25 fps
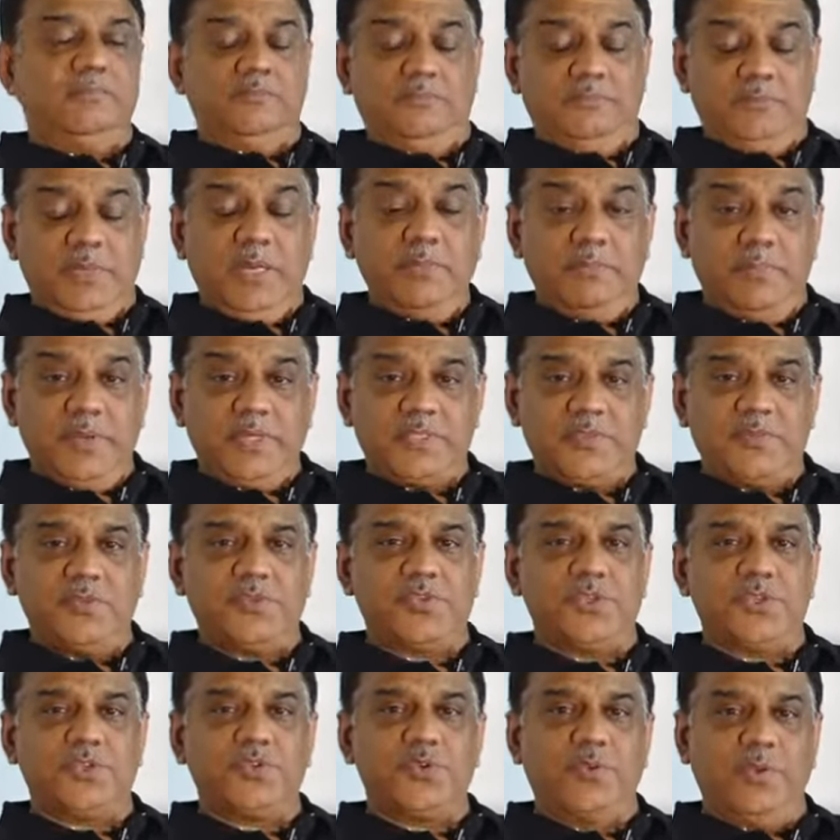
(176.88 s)
My best
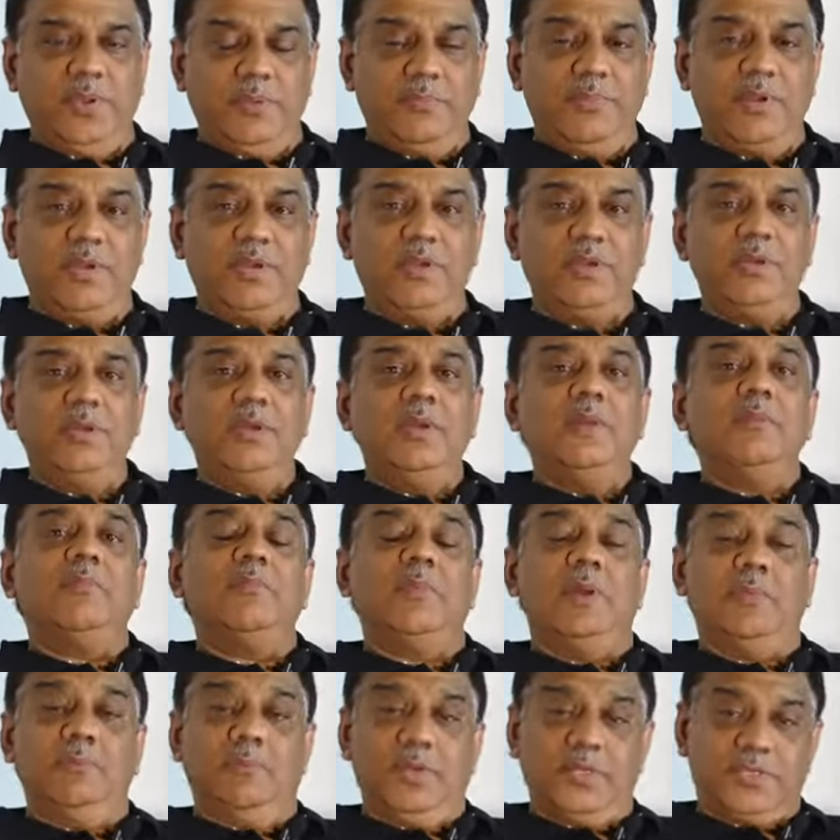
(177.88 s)
wishes to Aimra,
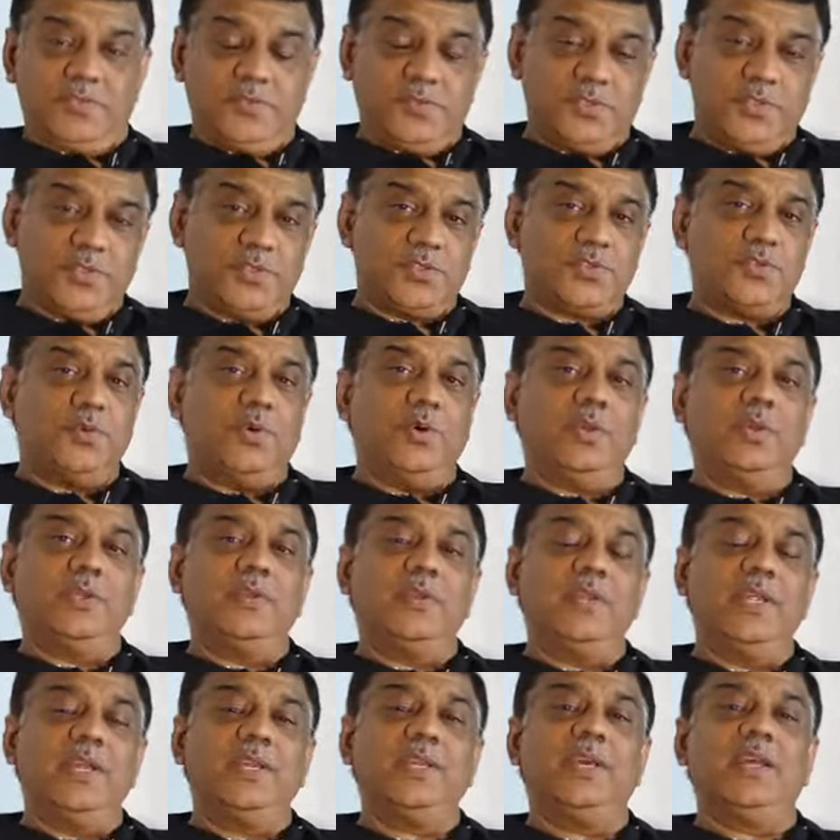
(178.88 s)
my best wishes to all
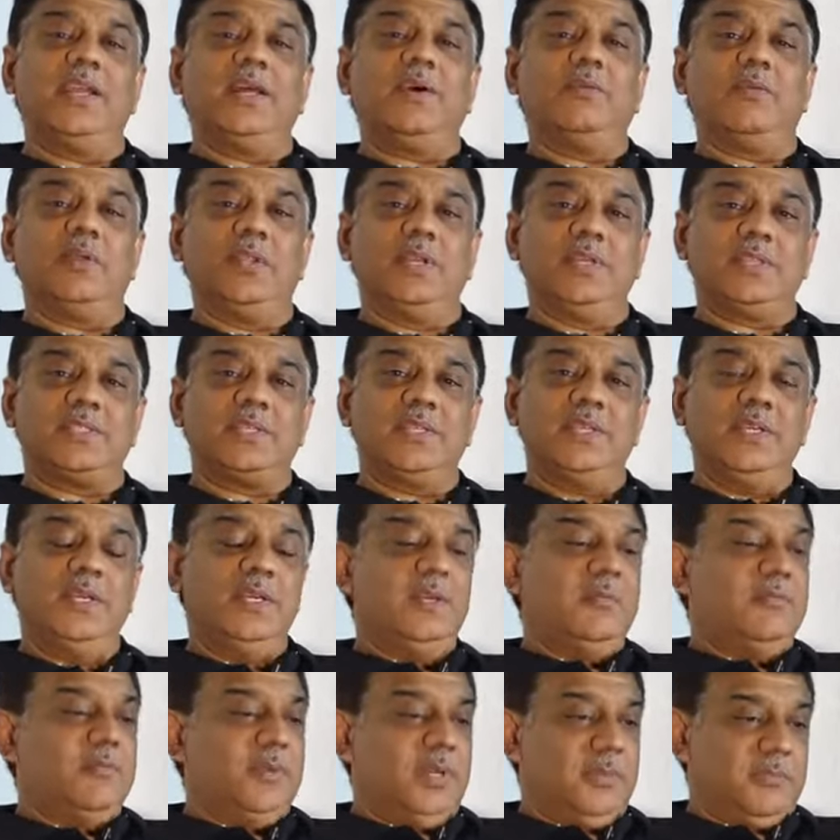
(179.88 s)
the retail outlets,
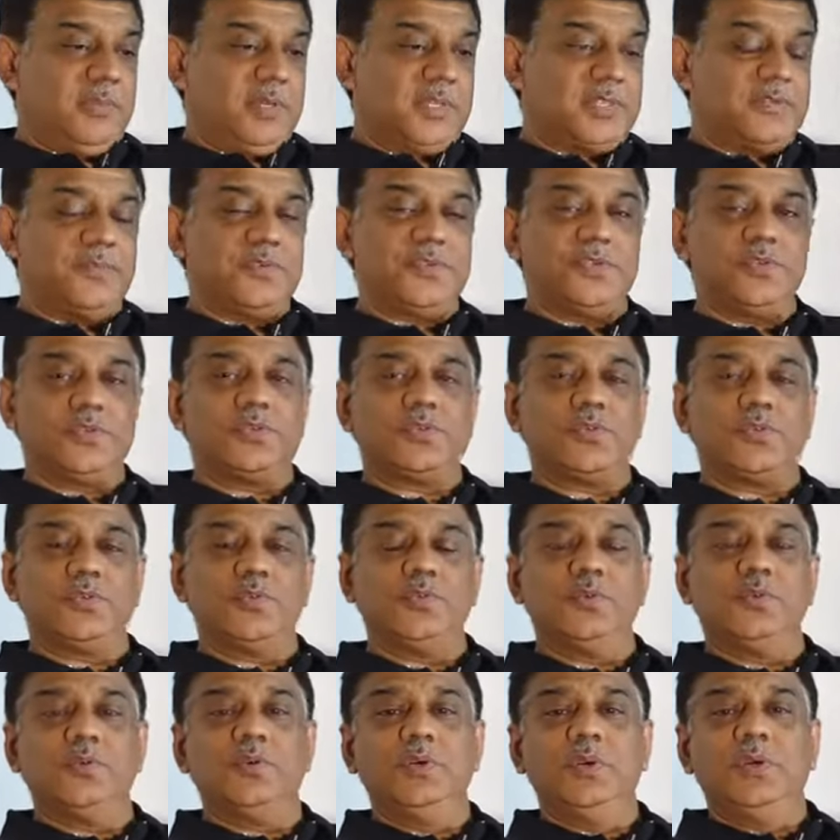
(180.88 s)
my best wishes
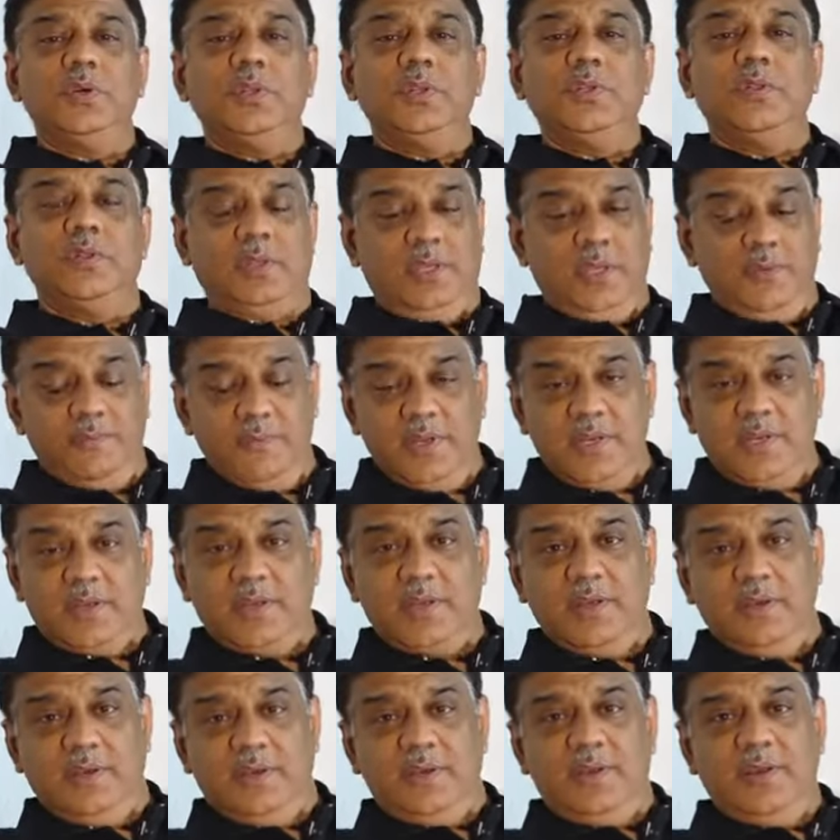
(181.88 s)
to the event
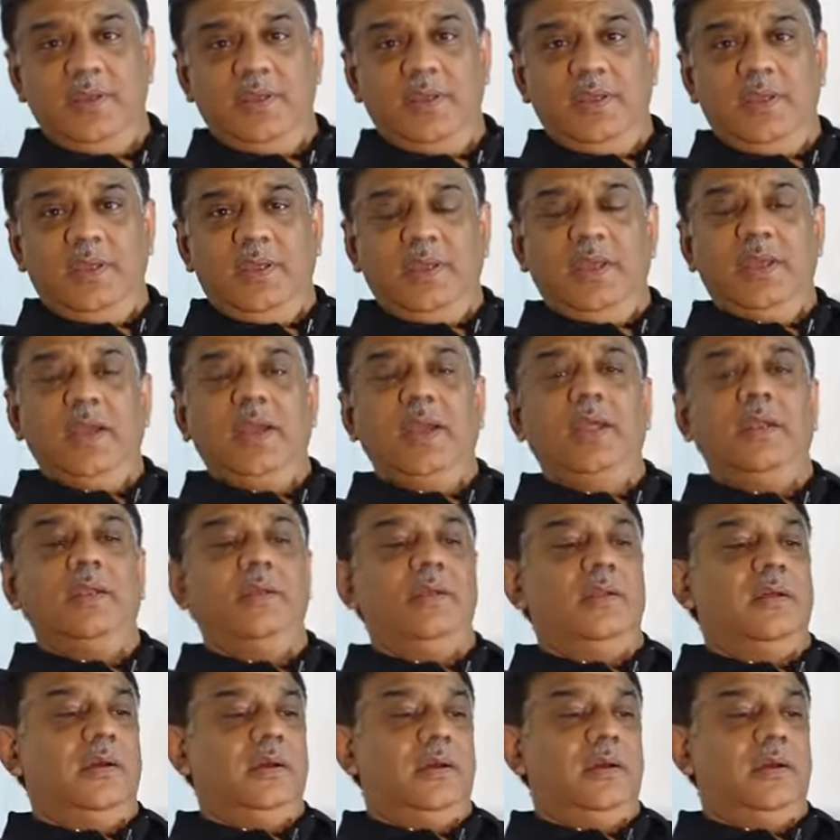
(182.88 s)
here, and